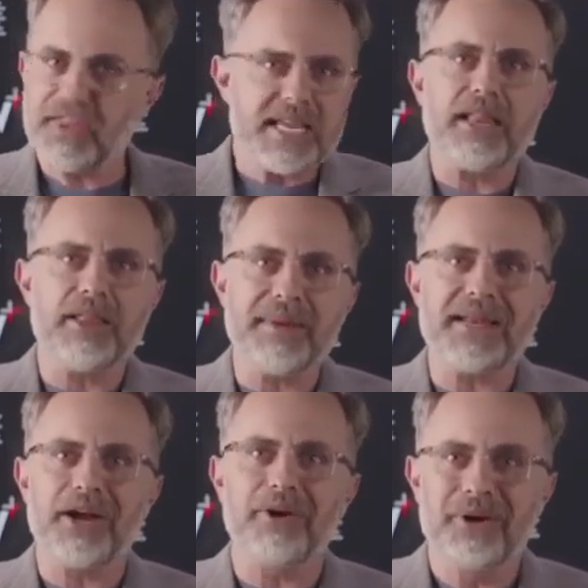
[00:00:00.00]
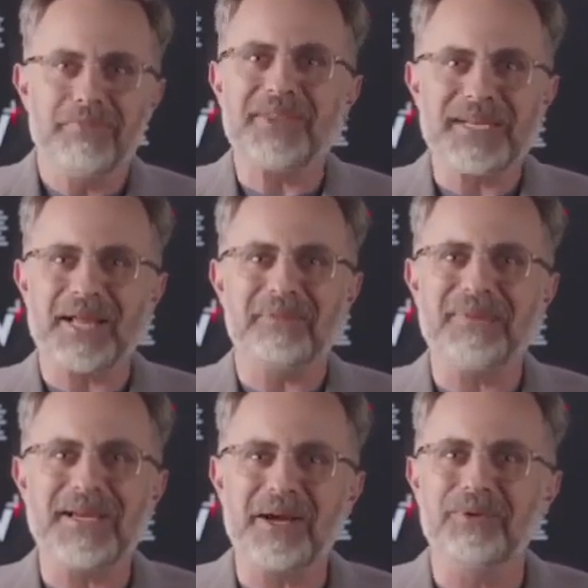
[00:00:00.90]
the
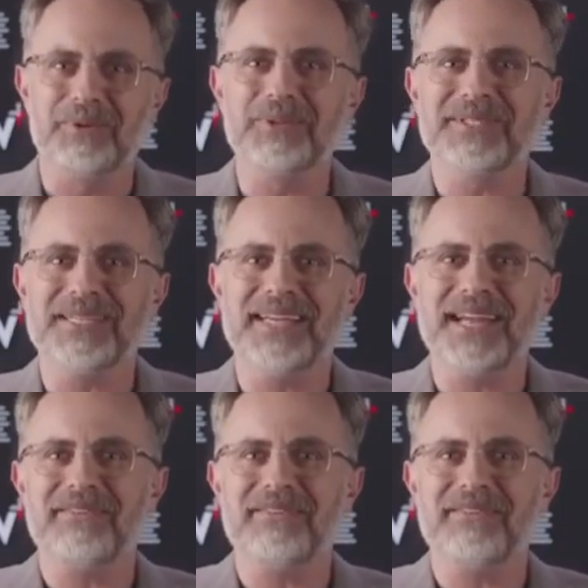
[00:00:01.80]
Taliban now rules in